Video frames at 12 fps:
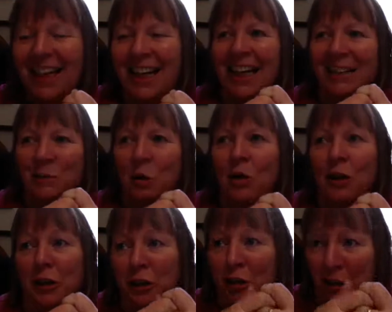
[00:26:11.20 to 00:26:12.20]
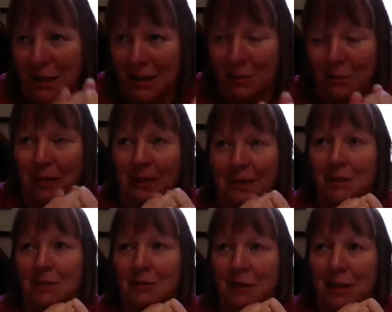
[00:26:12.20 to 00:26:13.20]
and what a Uranus planet
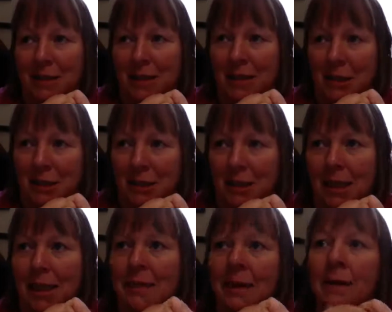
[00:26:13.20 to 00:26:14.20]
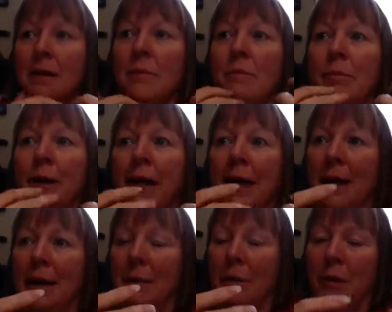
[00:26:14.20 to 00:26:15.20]
transit does, and then combine
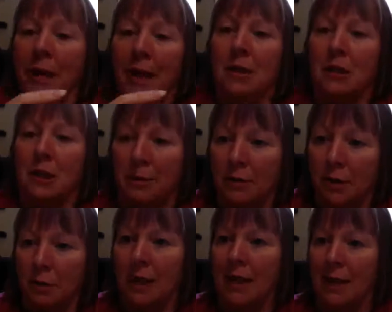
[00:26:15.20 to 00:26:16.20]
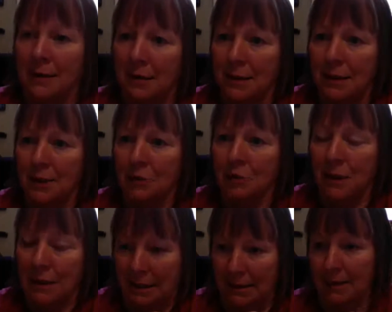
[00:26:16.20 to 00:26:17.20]
it with the energy of the planet that it's
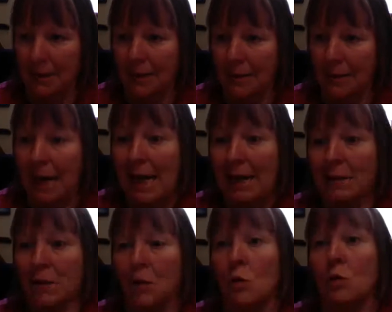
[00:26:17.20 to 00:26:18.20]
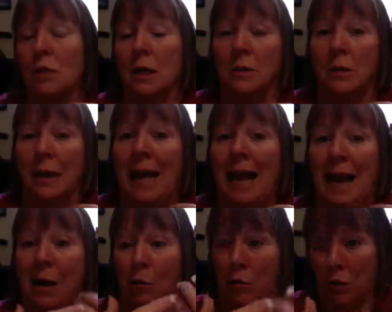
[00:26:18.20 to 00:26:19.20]
transiting, and also the
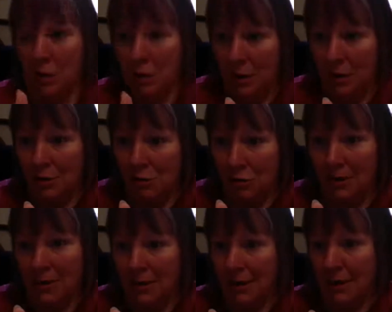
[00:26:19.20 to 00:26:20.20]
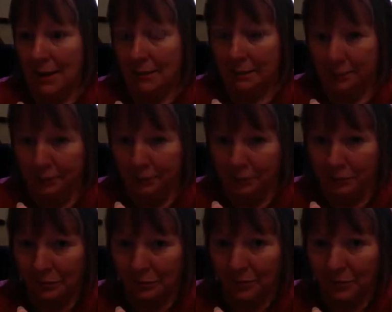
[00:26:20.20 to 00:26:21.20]
house that it's transiting,
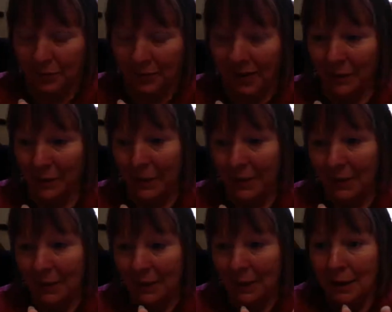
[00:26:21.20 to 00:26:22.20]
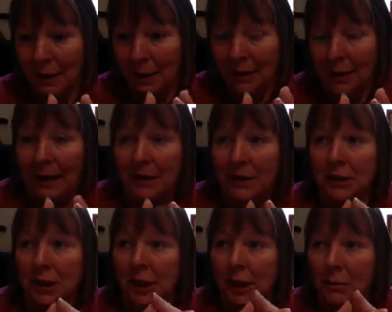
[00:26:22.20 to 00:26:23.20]
okay. And
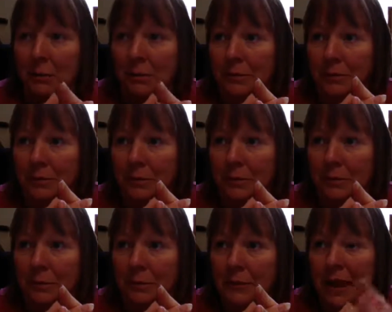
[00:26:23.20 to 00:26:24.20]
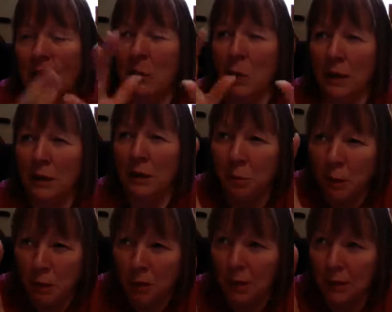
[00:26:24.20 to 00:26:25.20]
I will
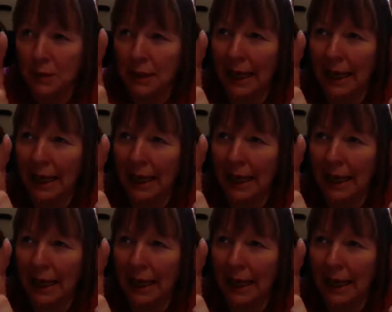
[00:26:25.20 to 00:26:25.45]
put those